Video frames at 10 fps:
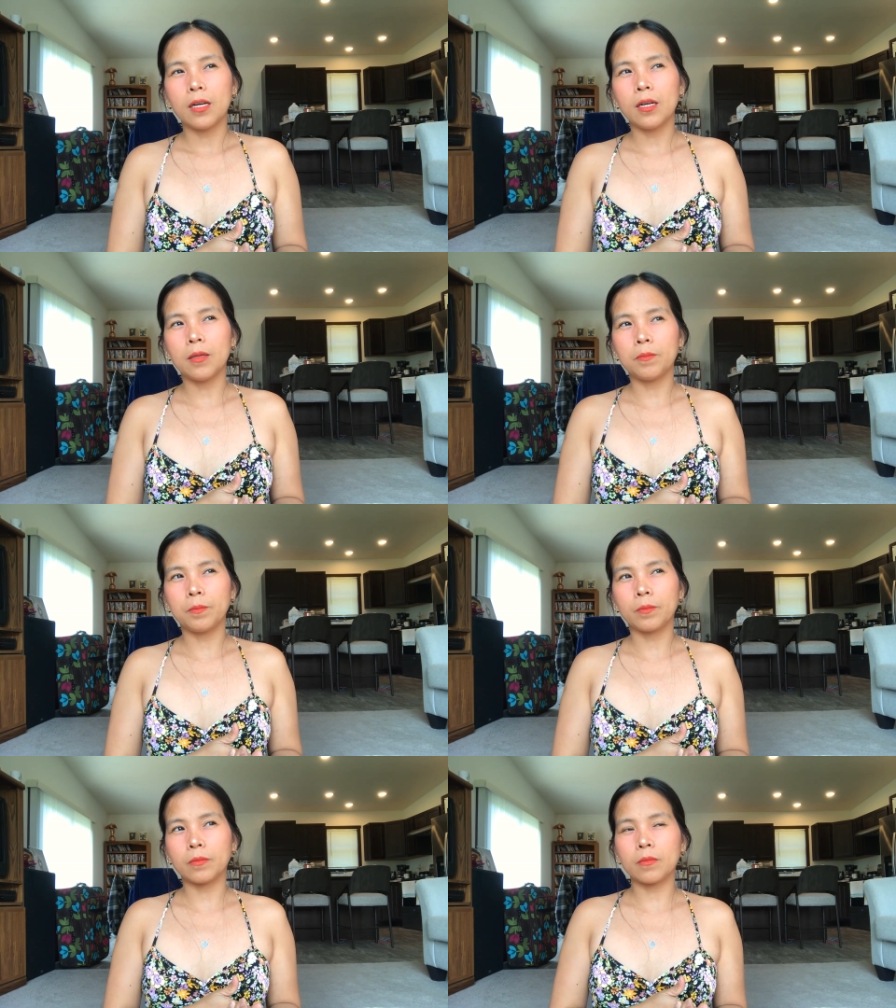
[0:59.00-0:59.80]

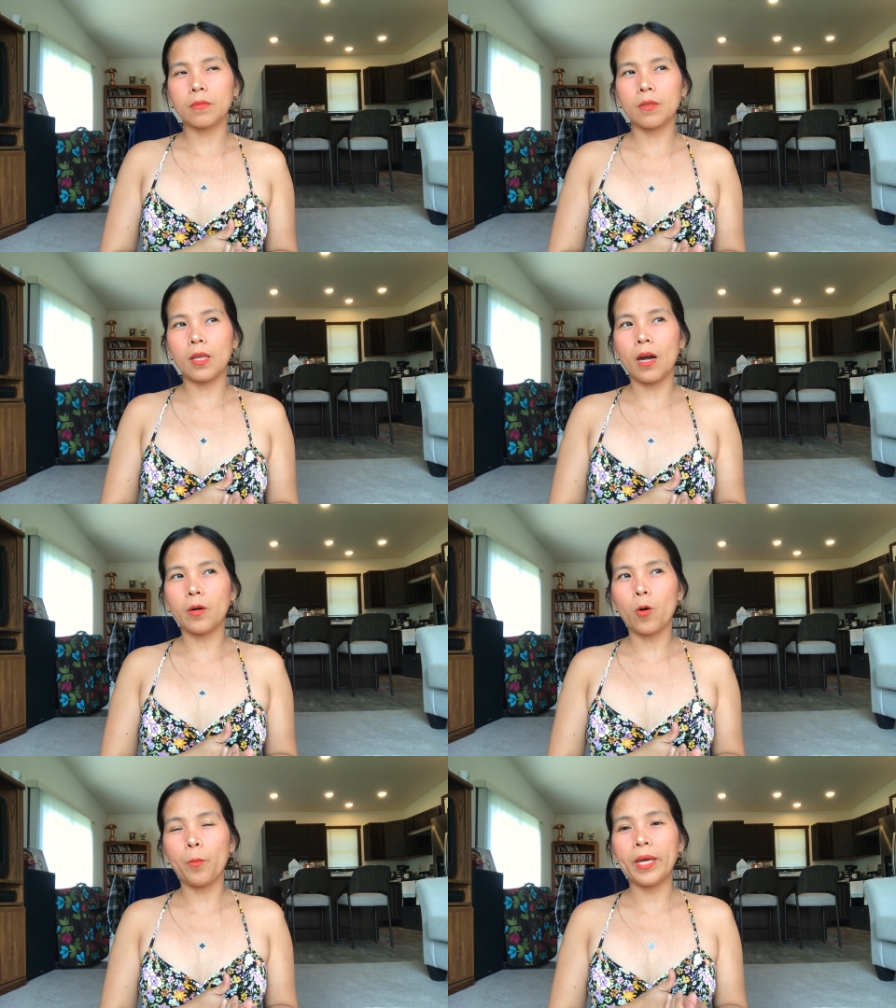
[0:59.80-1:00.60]
um, they
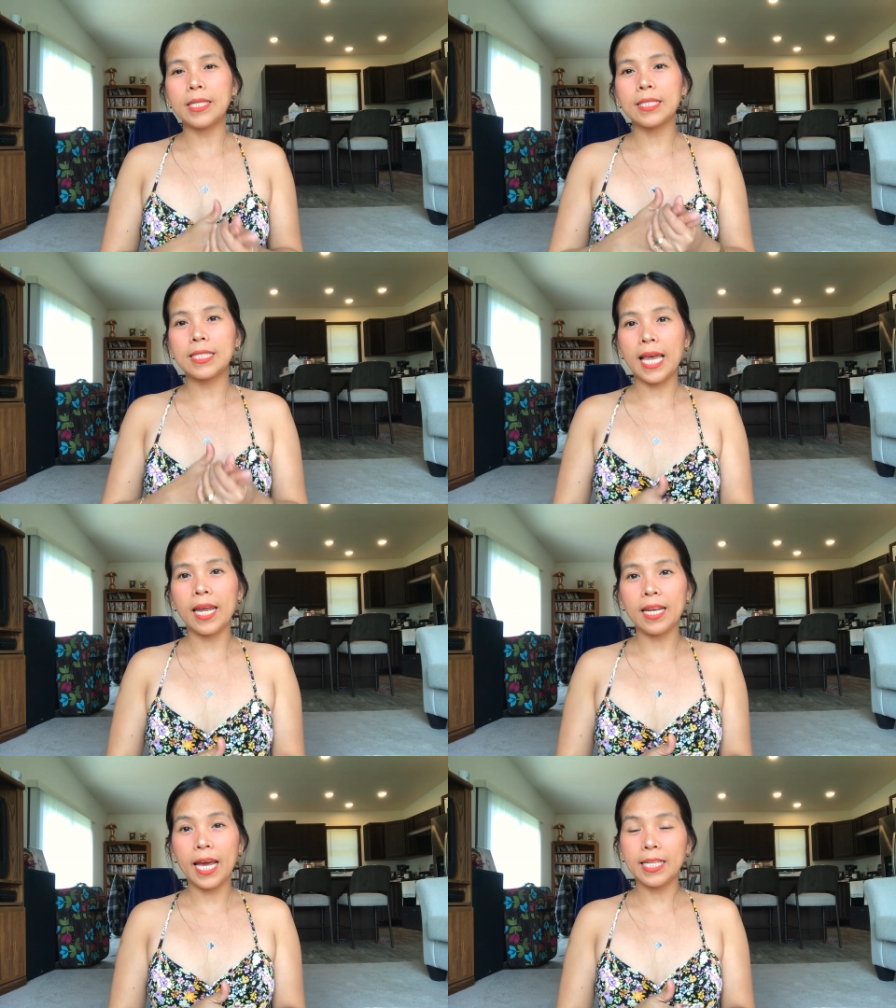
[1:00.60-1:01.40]
are open
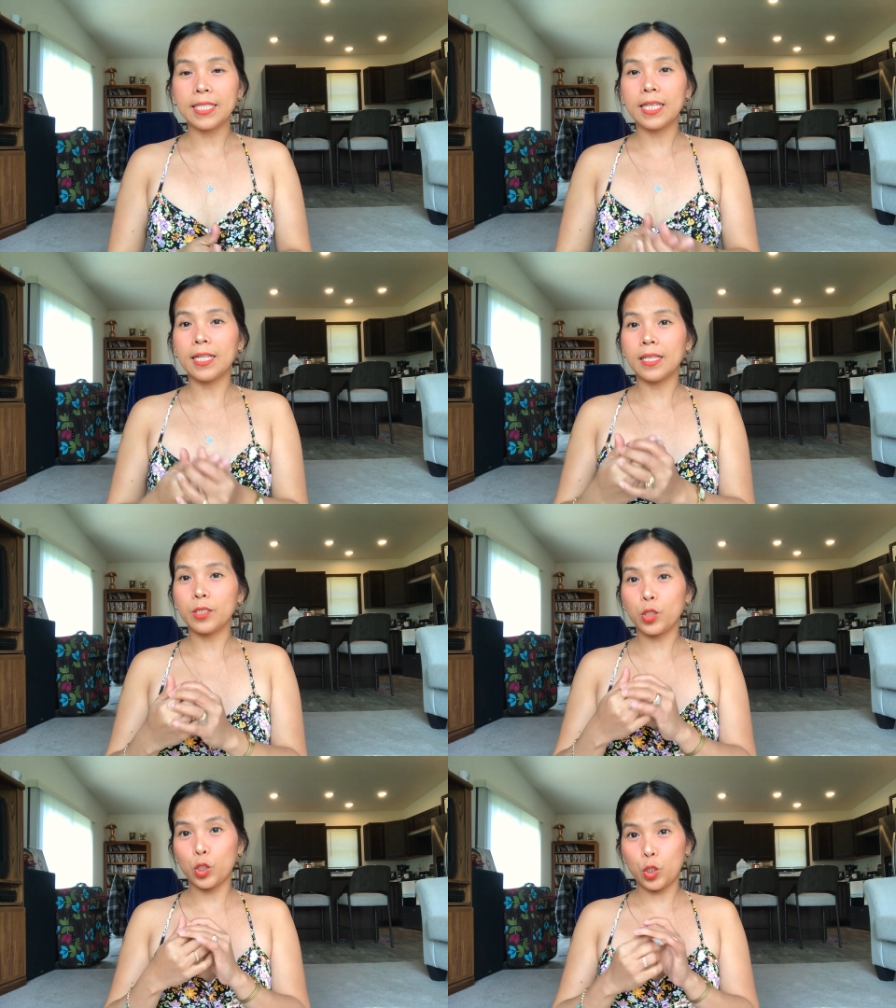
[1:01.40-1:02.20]
ten
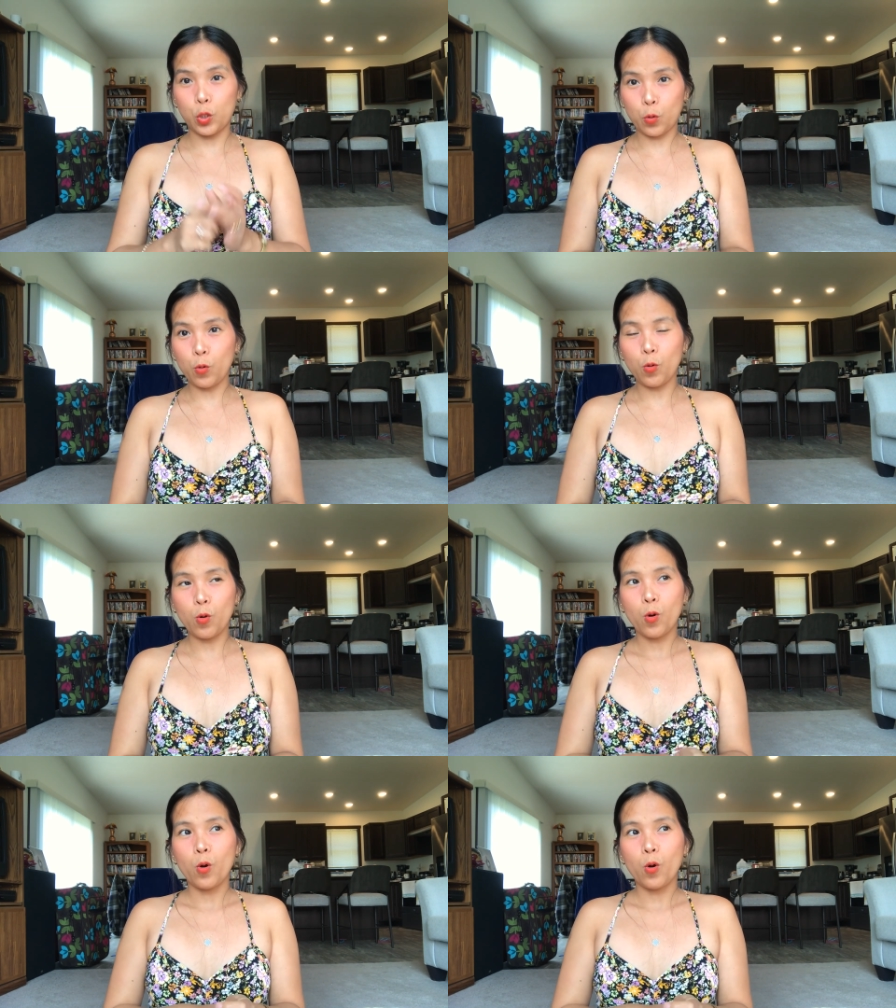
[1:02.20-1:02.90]
until two.